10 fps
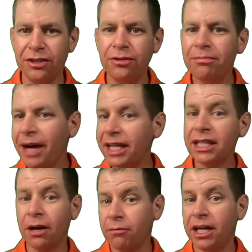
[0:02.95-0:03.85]
you might
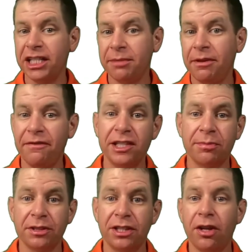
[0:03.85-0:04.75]
not want it to be
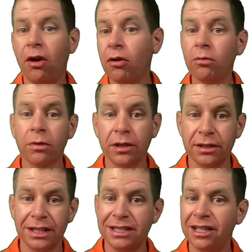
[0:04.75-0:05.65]
visible to the whole
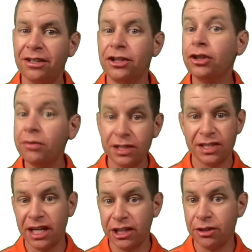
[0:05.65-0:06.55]
world until you
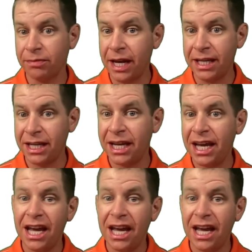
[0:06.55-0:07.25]
decide you're ready.